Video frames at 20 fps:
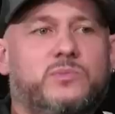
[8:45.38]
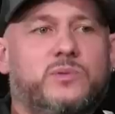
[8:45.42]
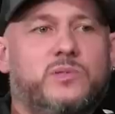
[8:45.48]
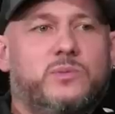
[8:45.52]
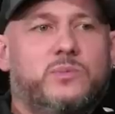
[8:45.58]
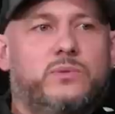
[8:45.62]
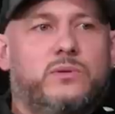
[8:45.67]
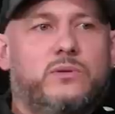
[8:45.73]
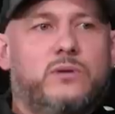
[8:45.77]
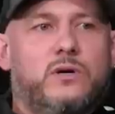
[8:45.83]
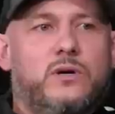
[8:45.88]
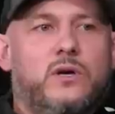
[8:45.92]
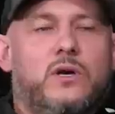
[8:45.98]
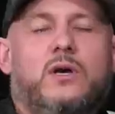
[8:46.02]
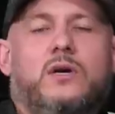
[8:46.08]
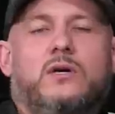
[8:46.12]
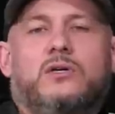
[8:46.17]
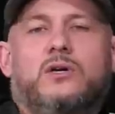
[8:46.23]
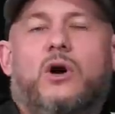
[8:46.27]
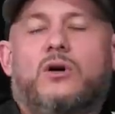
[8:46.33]
people. Yeah,
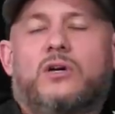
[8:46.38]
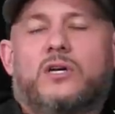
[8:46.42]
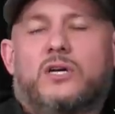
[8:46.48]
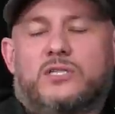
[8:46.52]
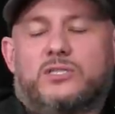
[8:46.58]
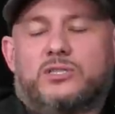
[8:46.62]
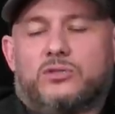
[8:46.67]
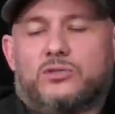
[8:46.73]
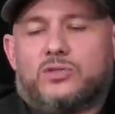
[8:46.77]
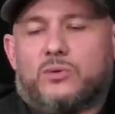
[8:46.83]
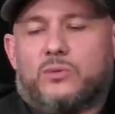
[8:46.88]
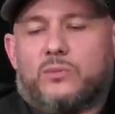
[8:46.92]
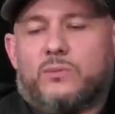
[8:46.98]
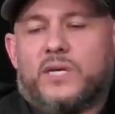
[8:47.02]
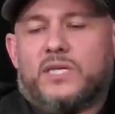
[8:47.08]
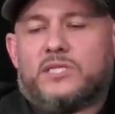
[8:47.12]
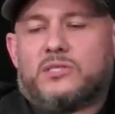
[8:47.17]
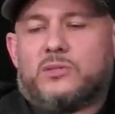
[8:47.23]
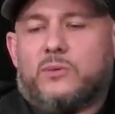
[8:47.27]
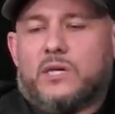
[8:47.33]
mixed oh, race. so so
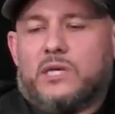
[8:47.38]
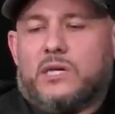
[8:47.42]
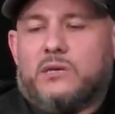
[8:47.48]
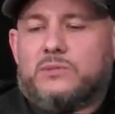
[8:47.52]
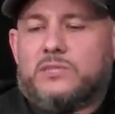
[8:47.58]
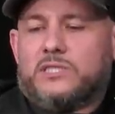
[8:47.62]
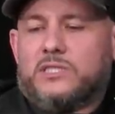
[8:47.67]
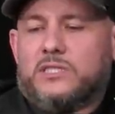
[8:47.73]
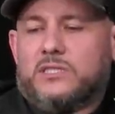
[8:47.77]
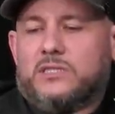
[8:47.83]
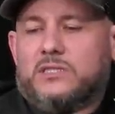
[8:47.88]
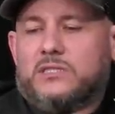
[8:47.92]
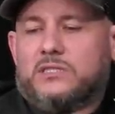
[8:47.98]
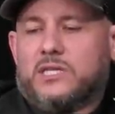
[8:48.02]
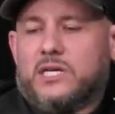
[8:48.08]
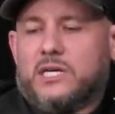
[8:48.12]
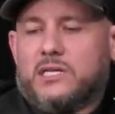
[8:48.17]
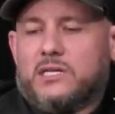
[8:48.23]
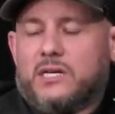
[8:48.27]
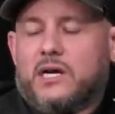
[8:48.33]
basically, what I'm saying is
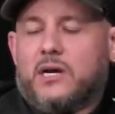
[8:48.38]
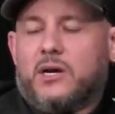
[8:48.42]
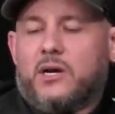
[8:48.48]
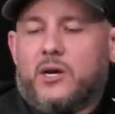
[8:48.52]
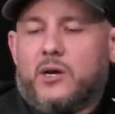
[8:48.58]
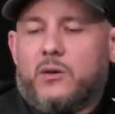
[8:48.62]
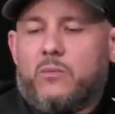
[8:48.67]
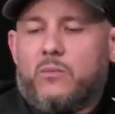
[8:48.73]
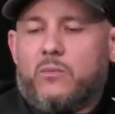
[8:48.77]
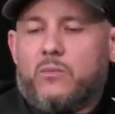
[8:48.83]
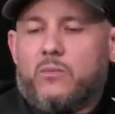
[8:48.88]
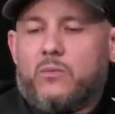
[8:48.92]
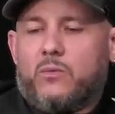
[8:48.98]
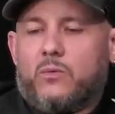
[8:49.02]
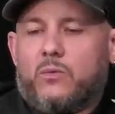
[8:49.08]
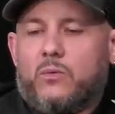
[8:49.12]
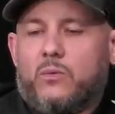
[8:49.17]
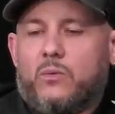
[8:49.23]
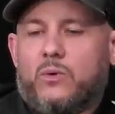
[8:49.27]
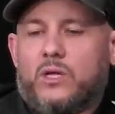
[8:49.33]
that uh, um,
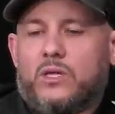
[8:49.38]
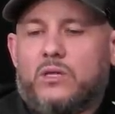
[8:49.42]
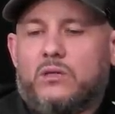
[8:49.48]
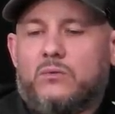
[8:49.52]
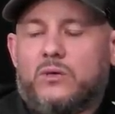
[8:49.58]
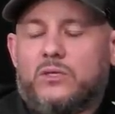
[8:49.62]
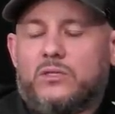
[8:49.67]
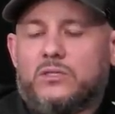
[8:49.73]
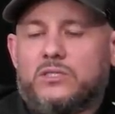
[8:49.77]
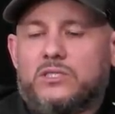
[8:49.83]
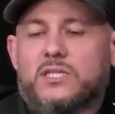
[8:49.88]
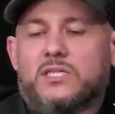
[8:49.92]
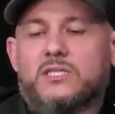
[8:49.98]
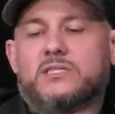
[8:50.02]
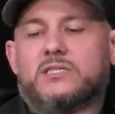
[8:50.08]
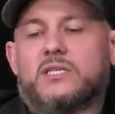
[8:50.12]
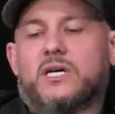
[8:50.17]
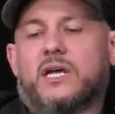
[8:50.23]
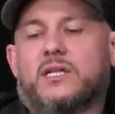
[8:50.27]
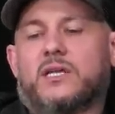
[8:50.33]
what what you're saying
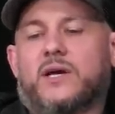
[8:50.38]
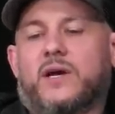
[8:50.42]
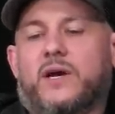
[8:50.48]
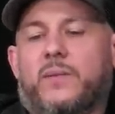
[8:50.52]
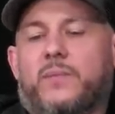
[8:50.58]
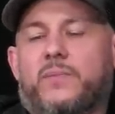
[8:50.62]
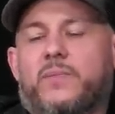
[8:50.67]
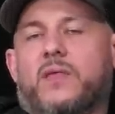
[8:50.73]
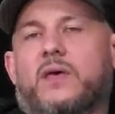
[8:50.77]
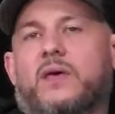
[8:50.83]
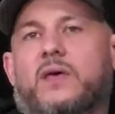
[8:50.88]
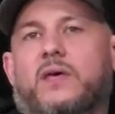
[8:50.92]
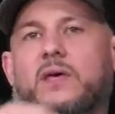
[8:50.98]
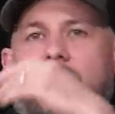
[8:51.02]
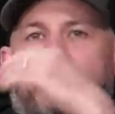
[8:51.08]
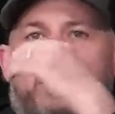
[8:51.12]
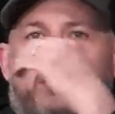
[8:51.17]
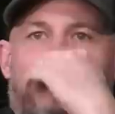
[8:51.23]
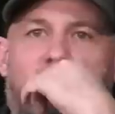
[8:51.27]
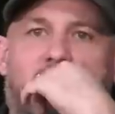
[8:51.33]
is that um,
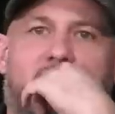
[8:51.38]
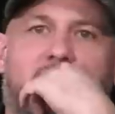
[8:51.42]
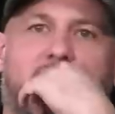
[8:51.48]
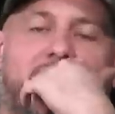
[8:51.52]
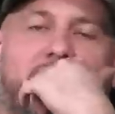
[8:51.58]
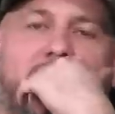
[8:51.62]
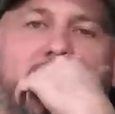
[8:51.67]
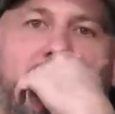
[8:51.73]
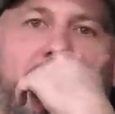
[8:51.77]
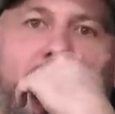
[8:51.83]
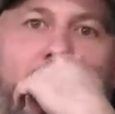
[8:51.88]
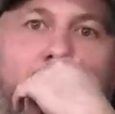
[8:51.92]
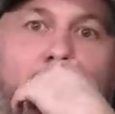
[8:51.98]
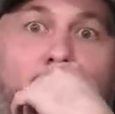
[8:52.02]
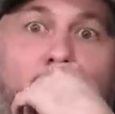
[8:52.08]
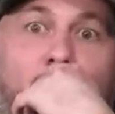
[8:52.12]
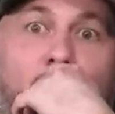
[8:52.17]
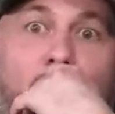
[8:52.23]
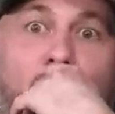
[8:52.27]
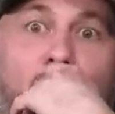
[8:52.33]
the fact that
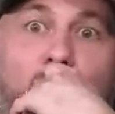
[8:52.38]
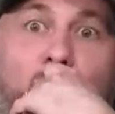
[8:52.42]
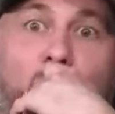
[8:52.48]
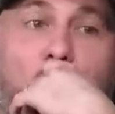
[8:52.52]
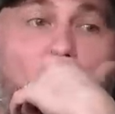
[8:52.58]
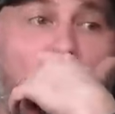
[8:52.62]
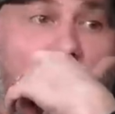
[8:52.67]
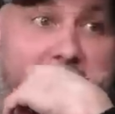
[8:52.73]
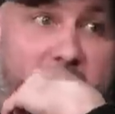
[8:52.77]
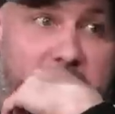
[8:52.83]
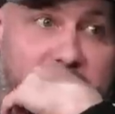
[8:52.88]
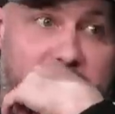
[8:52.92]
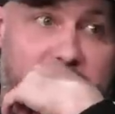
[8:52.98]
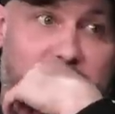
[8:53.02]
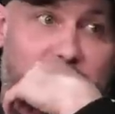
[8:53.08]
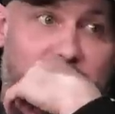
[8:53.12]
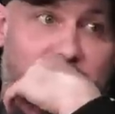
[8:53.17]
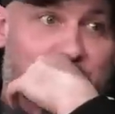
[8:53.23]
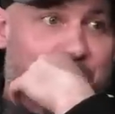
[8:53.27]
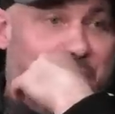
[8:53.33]
I'm white,
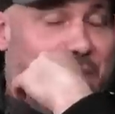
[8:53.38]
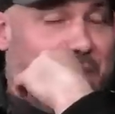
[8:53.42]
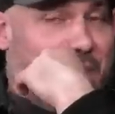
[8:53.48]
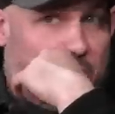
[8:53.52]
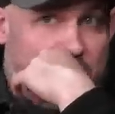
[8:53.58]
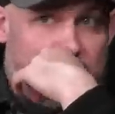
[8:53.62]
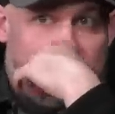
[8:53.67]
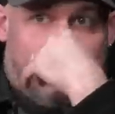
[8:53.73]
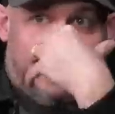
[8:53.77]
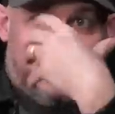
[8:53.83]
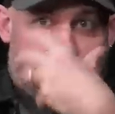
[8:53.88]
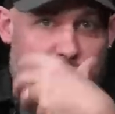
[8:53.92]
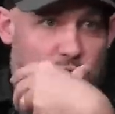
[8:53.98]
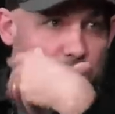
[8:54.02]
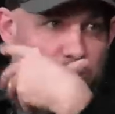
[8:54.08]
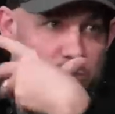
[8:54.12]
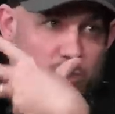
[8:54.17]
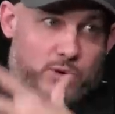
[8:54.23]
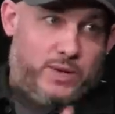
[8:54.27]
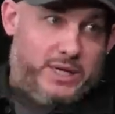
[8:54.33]
what I
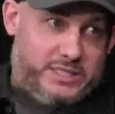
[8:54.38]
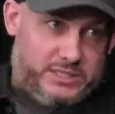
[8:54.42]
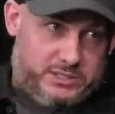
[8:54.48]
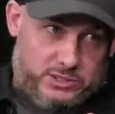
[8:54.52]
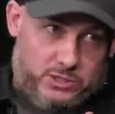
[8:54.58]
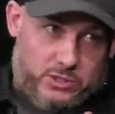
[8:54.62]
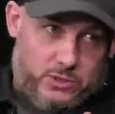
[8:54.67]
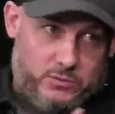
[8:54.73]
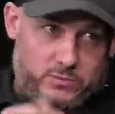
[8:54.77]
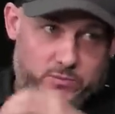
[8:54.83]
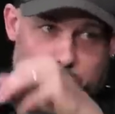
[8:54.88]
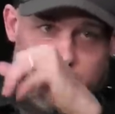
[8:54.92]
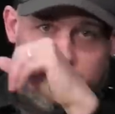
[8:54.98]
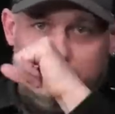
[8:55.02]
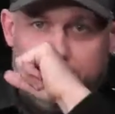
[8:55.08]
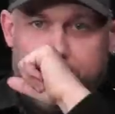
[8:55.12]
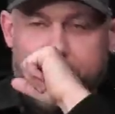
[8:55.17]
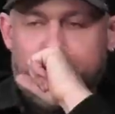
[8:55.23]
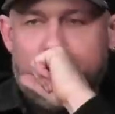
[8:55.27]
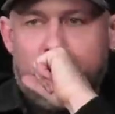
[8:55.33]
sound, how I sound.
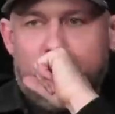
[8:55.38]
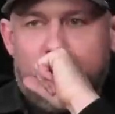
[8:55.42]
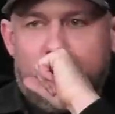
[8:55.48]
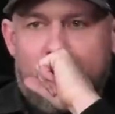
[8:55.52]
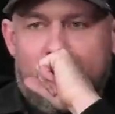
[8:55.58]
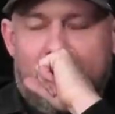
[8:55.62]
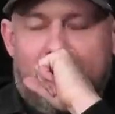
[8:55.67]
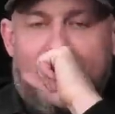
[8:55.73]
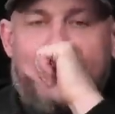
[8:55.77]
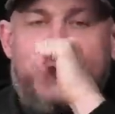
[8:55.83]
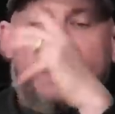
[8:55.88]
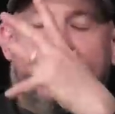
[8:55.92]
Yeah. I